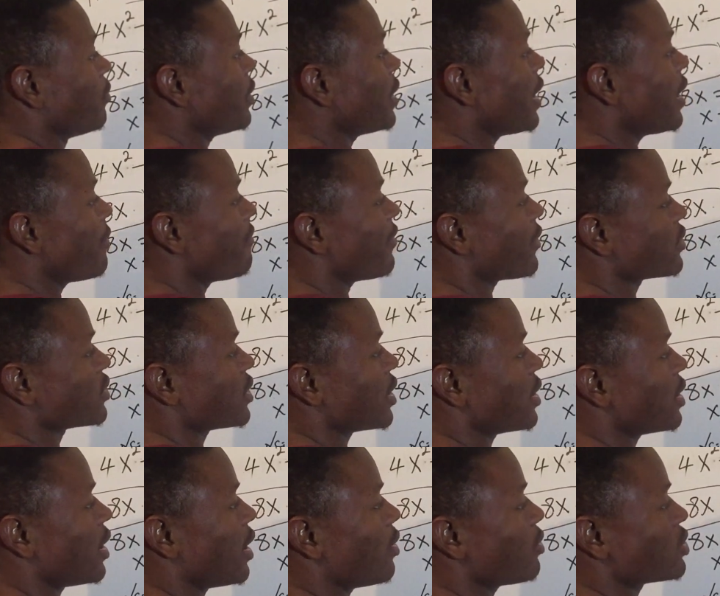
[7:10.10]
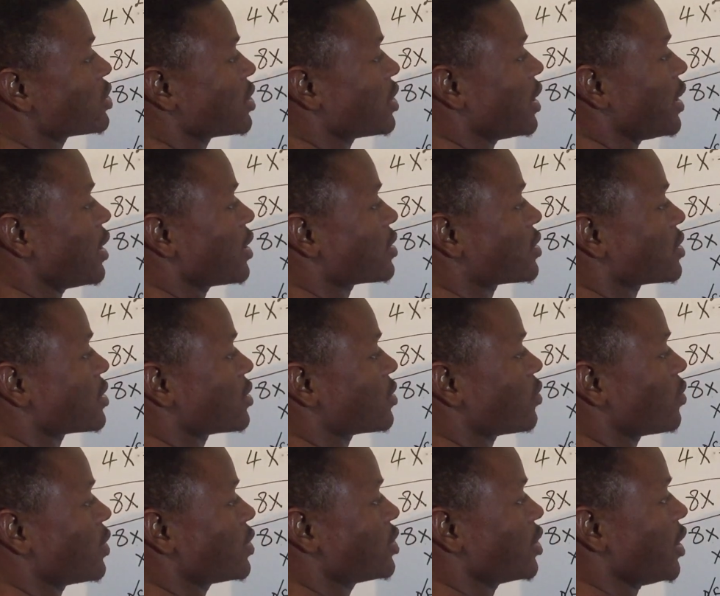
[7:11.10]
When I factoring out x
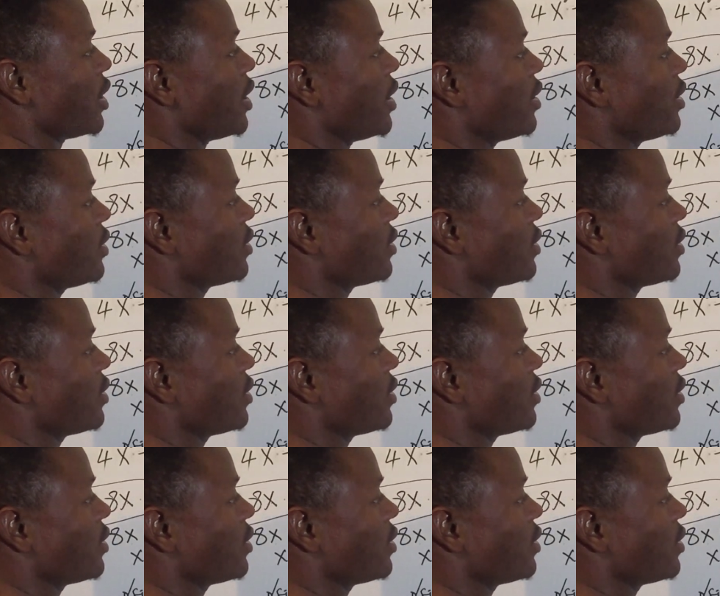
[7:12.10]
waje,